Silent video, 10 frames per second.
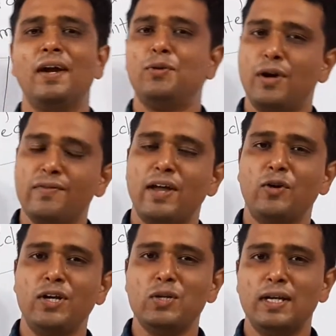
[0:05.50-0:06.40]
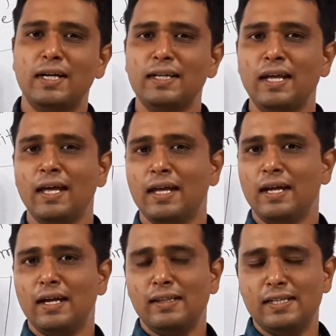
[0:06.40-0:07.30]
Today we are going to learn
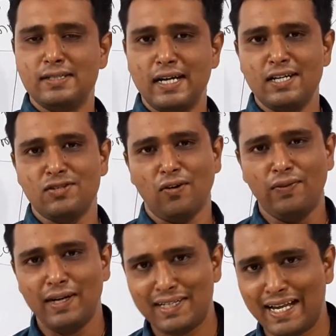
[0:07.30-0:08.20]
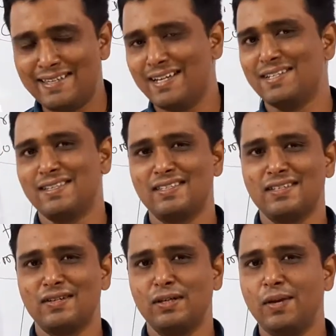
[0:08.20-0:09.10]
the states of transactions.
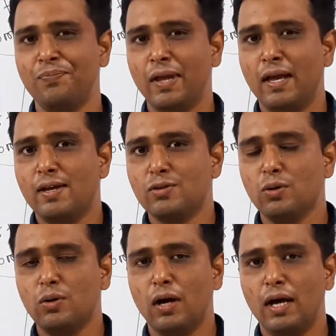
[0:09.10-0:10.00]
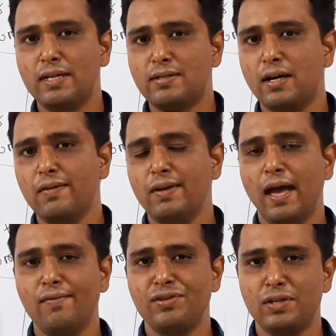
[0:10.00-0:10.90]
Okay, so yesterday we
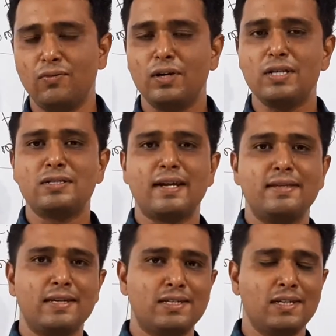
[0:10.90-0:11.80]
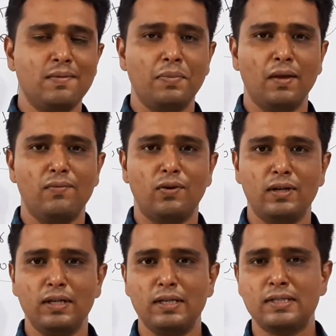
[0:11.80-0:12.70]
have seen what is transaction, what
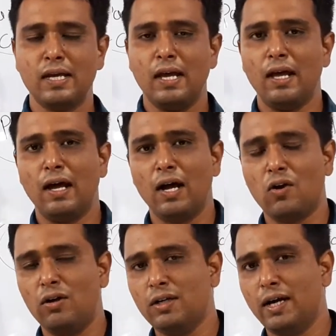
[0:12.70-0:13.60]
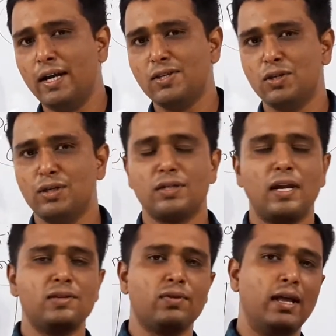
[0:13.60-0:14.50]
is concurrent execution
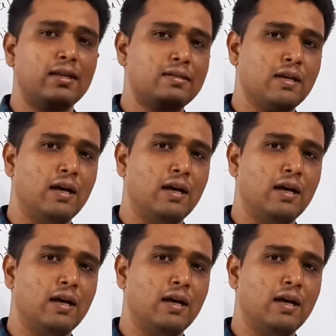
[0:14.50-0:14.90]
as well as